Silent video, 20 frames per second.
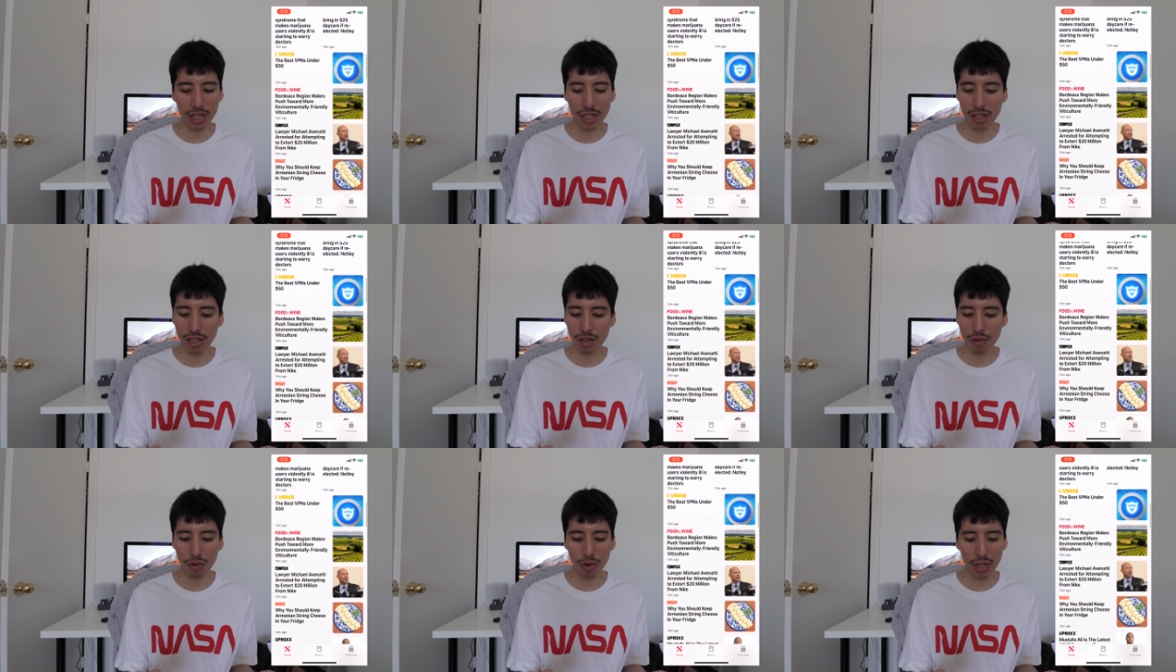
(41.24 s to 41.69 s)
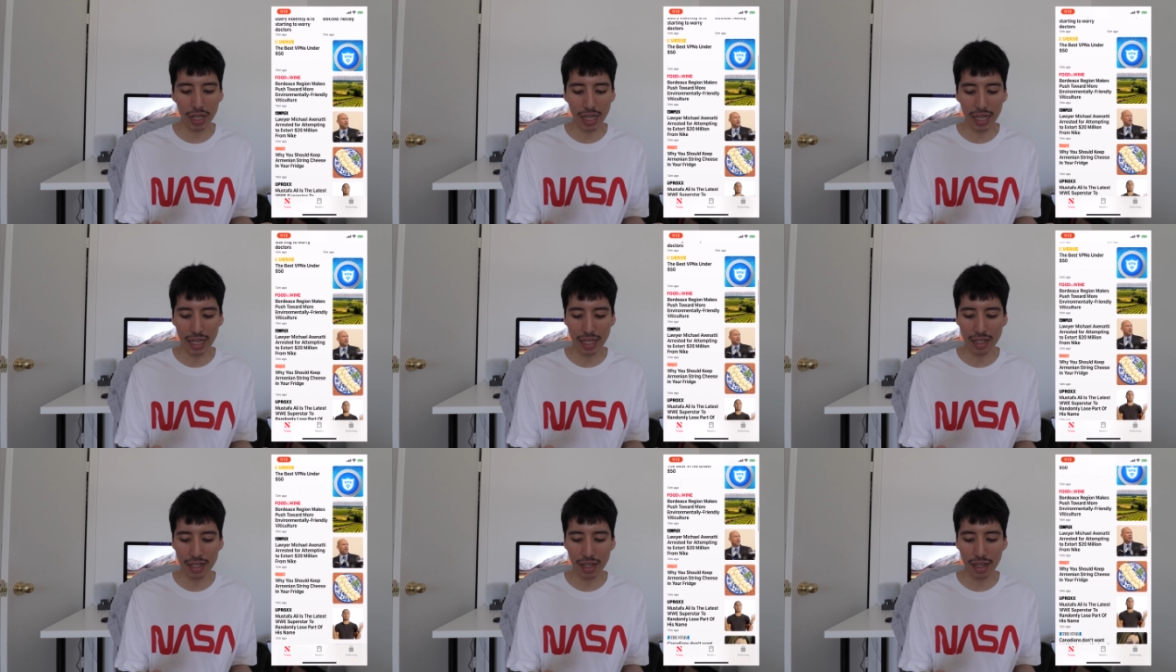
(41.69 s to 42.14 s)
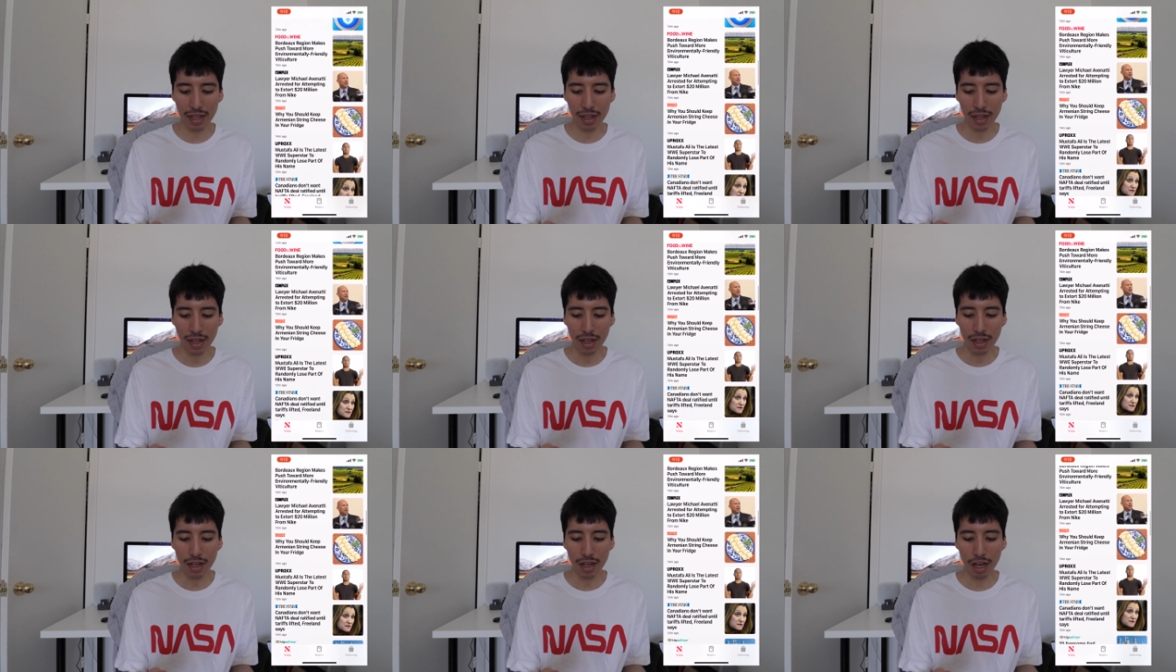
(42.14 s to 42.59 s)
it's just really
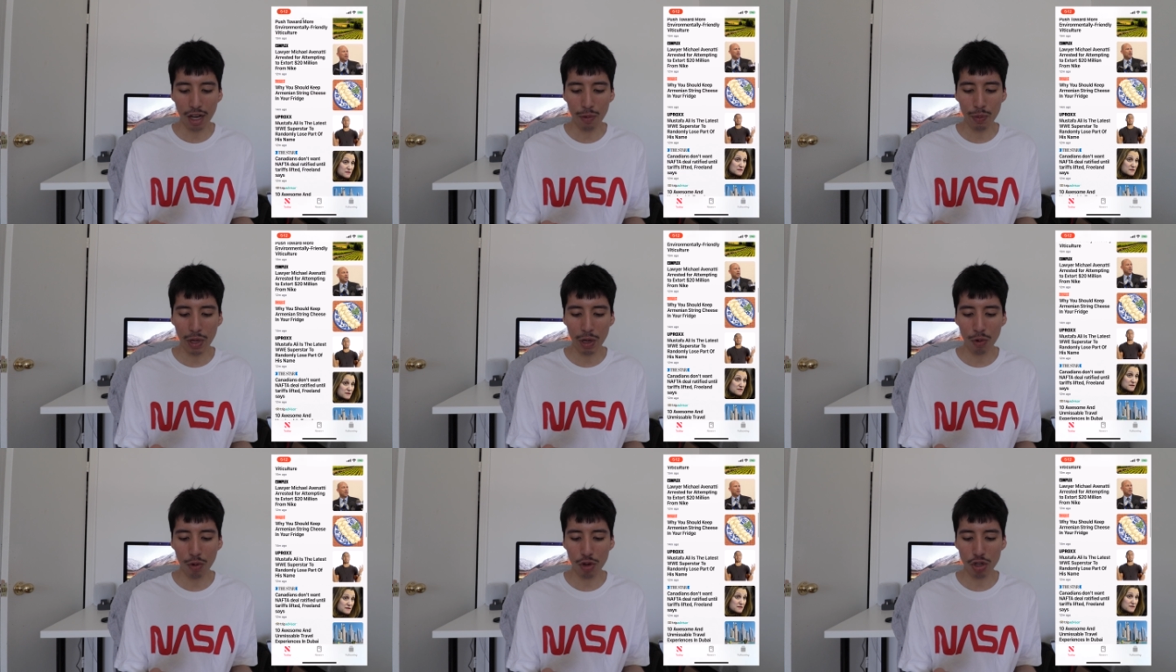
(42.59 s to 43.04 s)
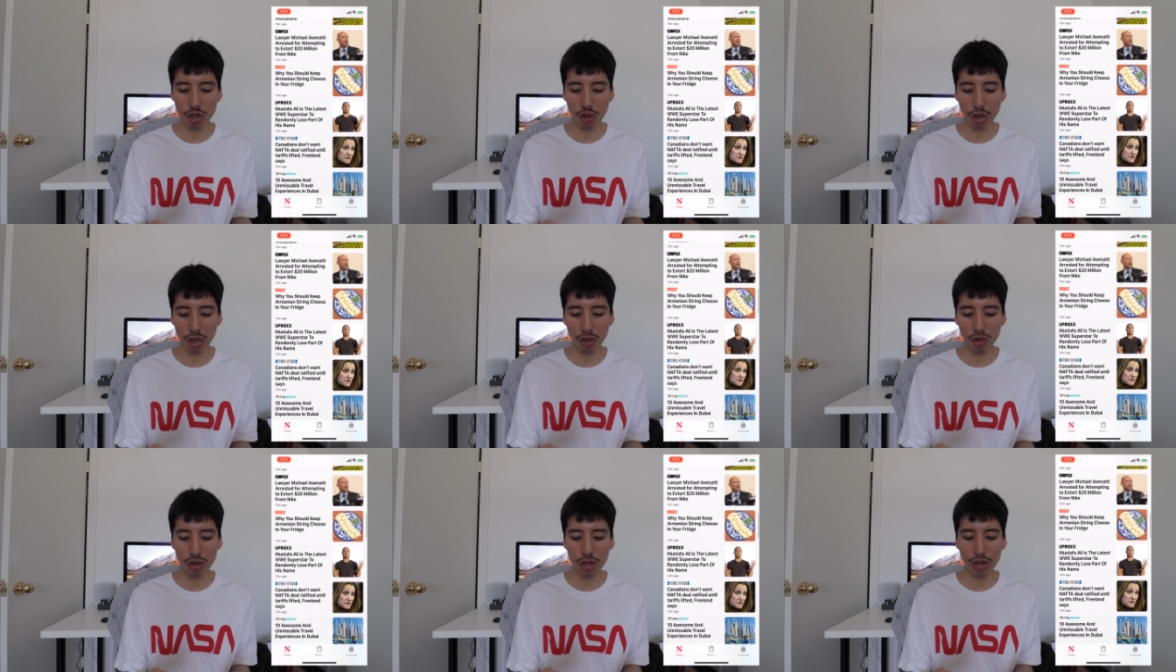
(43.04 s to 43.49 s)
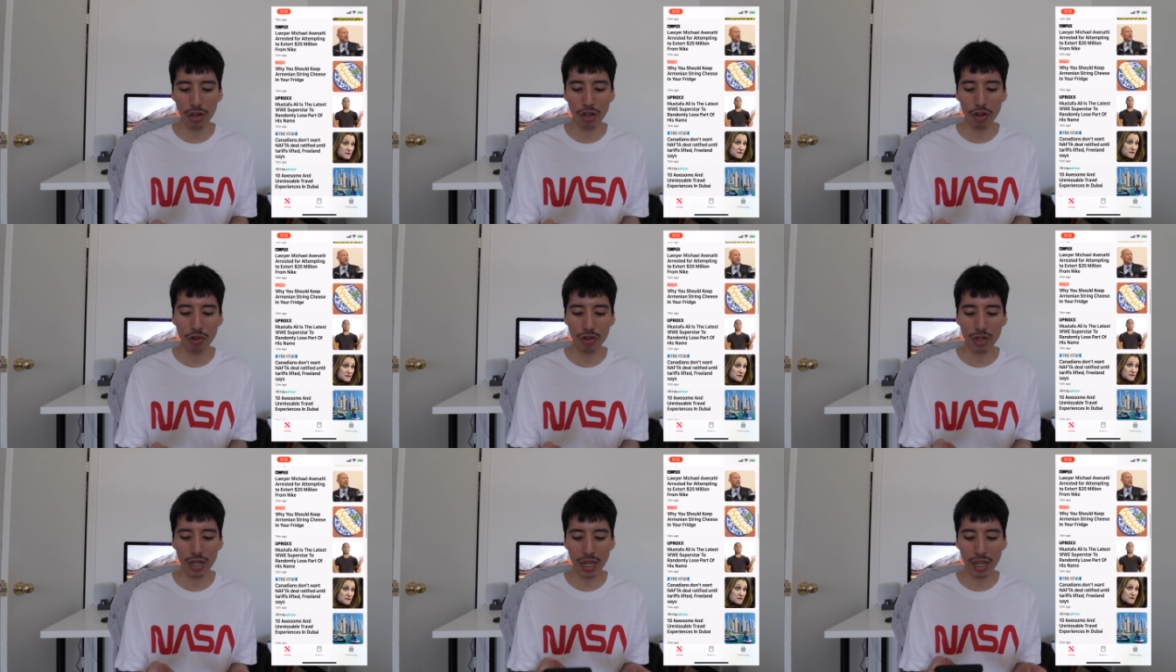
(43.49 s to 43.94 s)
easy. Um, it will show you the
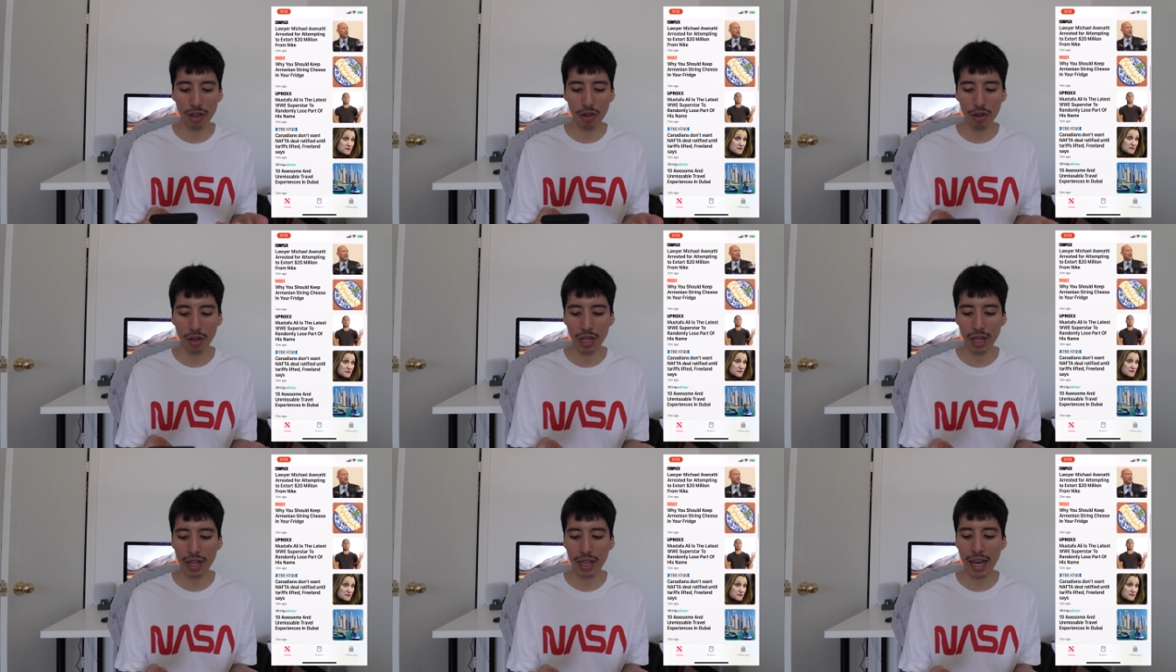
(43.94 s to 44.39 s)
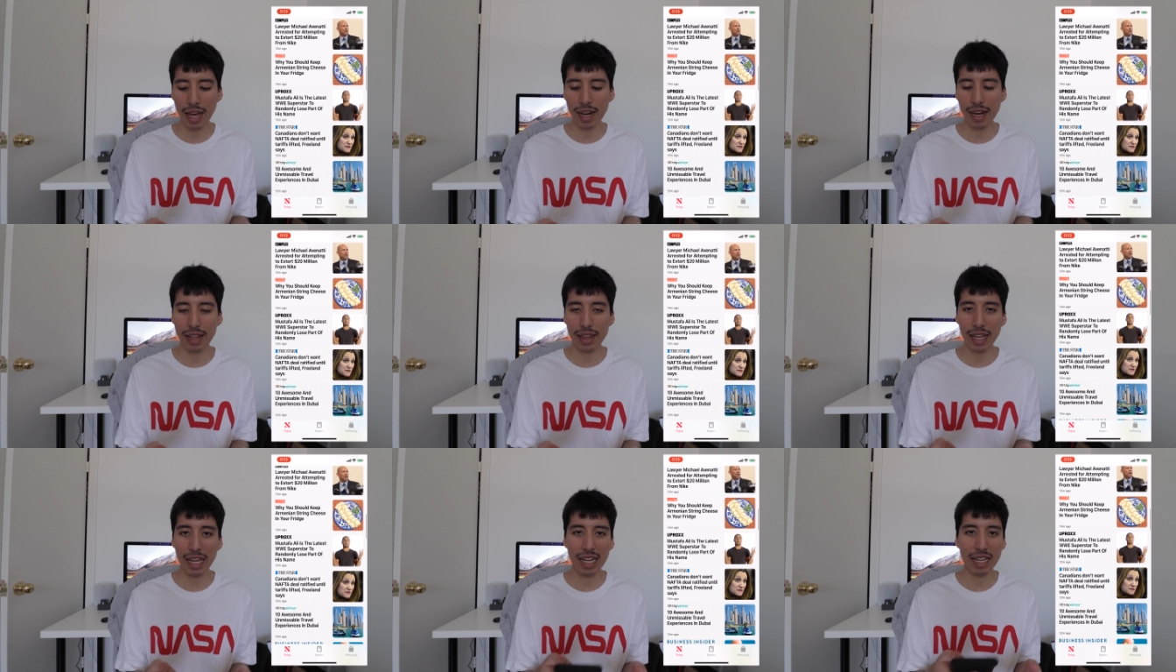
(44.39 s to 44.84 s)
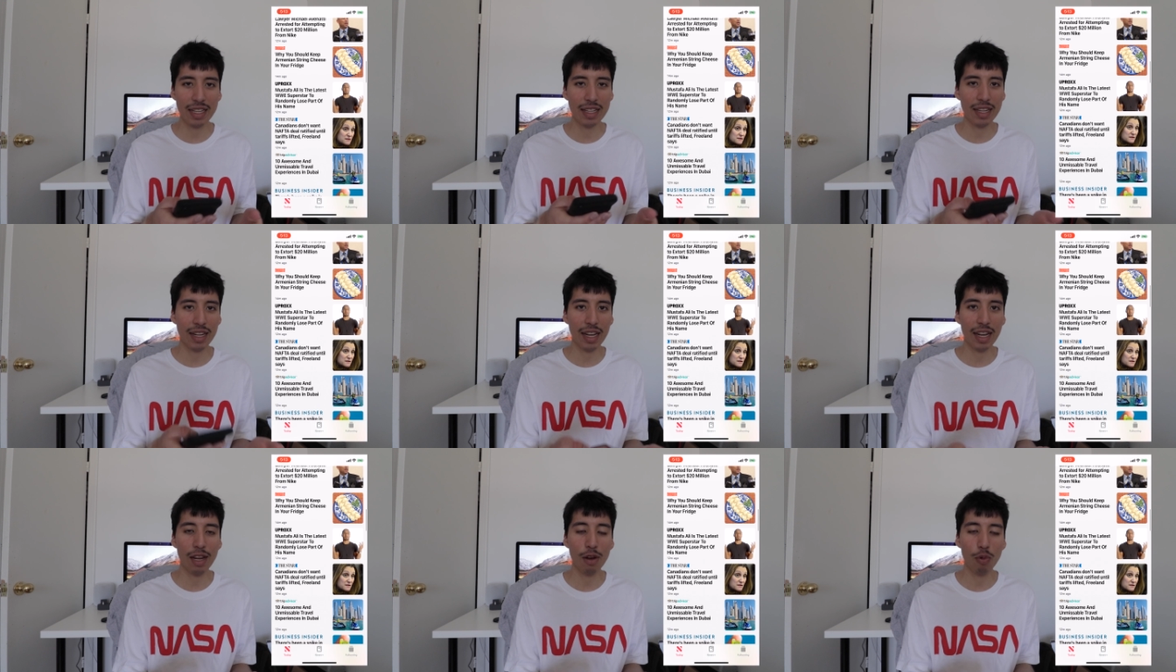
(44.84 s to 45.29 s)
news that you that it
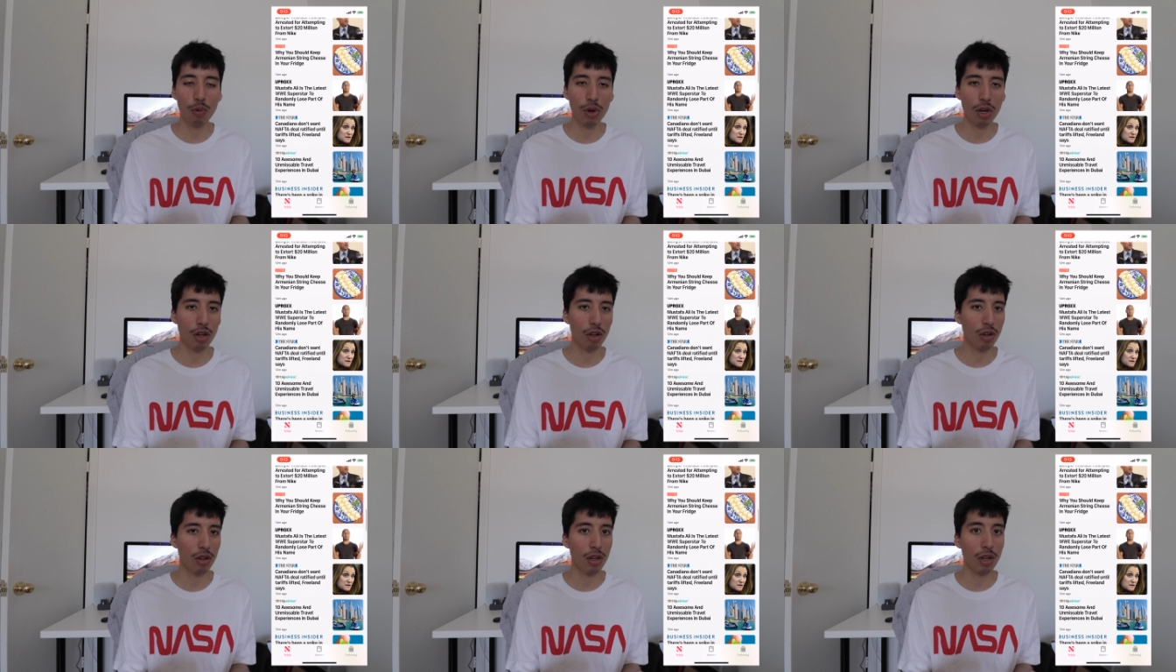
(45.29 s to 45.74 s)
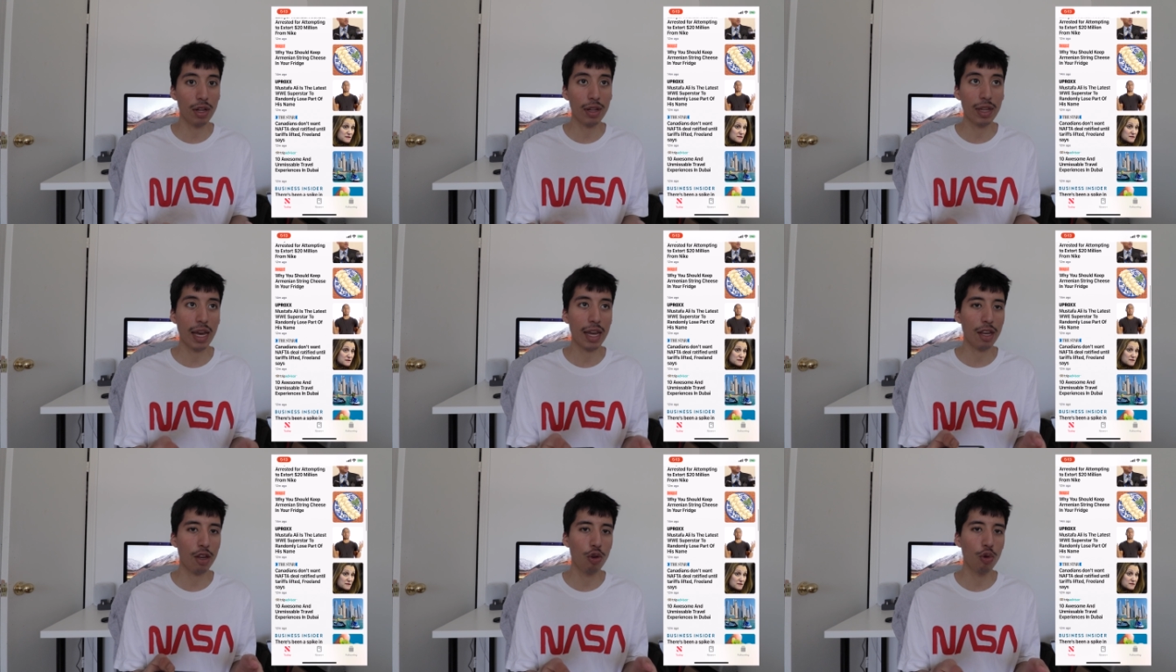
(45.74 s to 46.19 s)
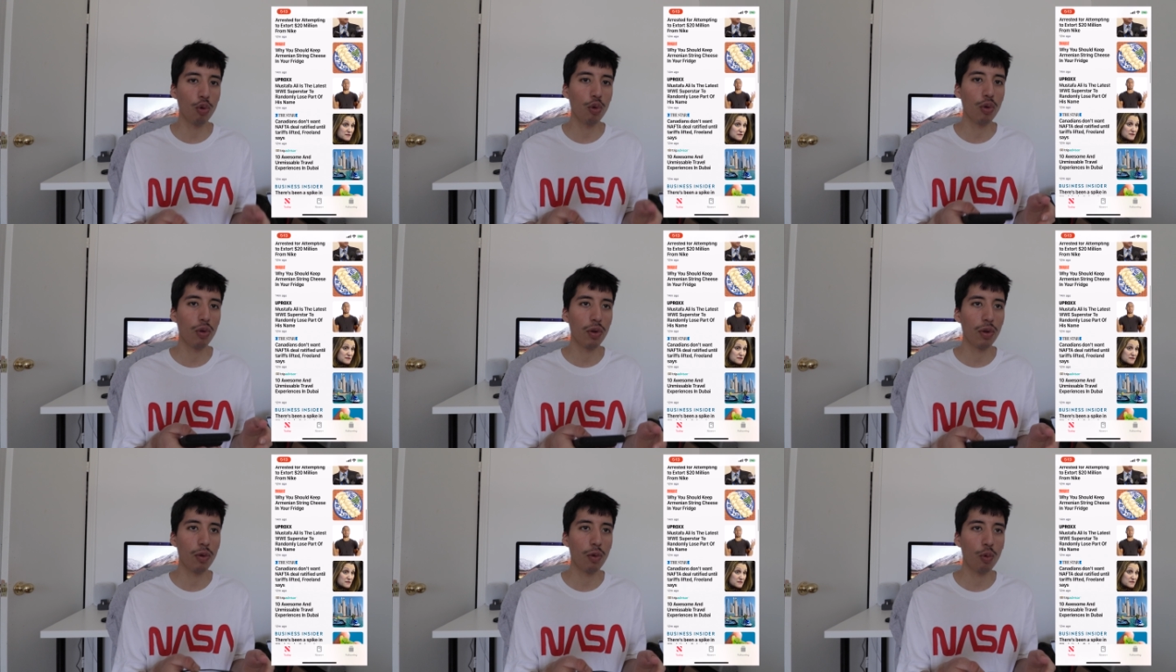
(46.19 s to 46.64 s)
thinks it will that
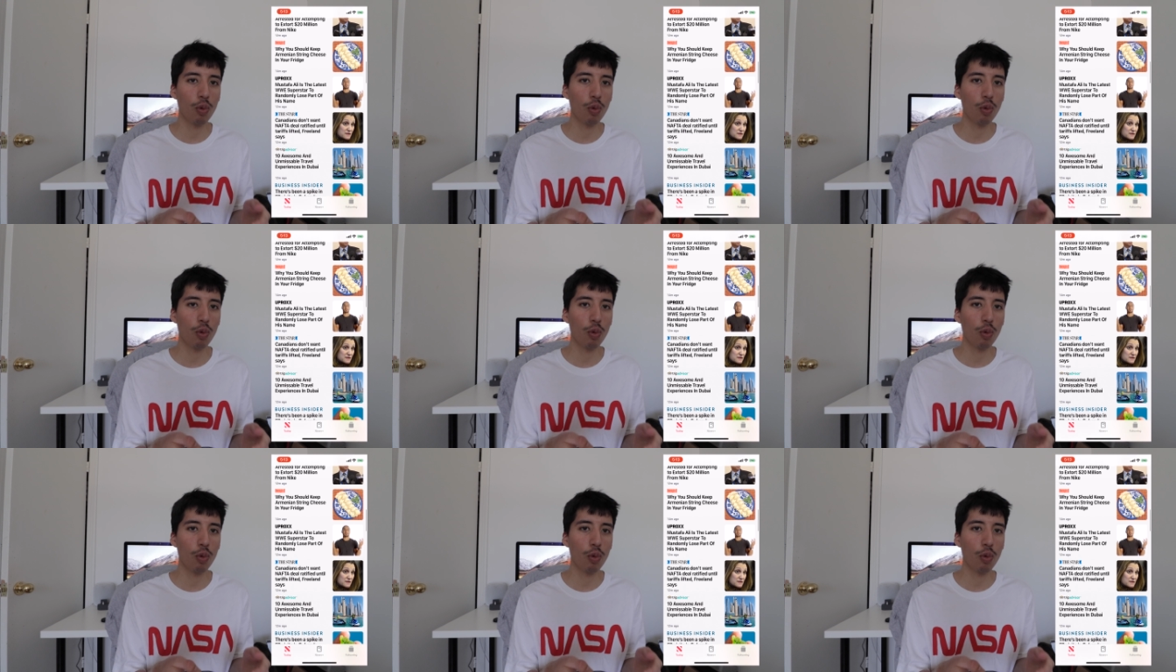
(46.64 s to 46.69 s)
you